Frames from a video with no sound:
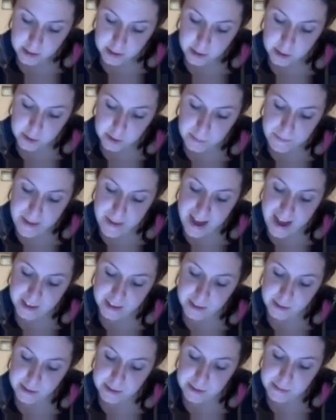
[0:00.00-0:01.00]
goes back
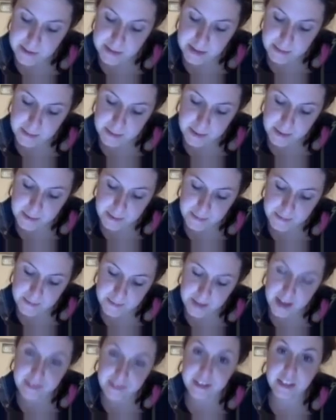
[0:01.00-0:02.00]
to its minimum,
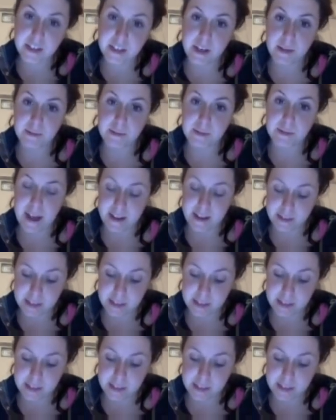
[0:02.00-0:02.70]
and then comes back